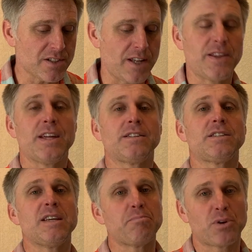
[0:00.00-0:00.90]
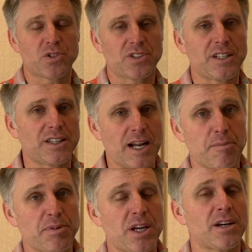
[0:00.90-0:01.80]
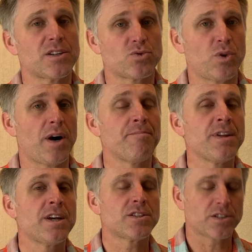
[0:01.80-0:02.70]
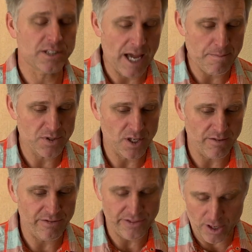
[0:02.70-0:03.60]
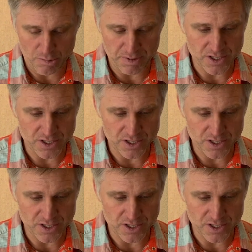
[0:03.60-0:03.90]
and then tipos de terapia as well, so types of therapy.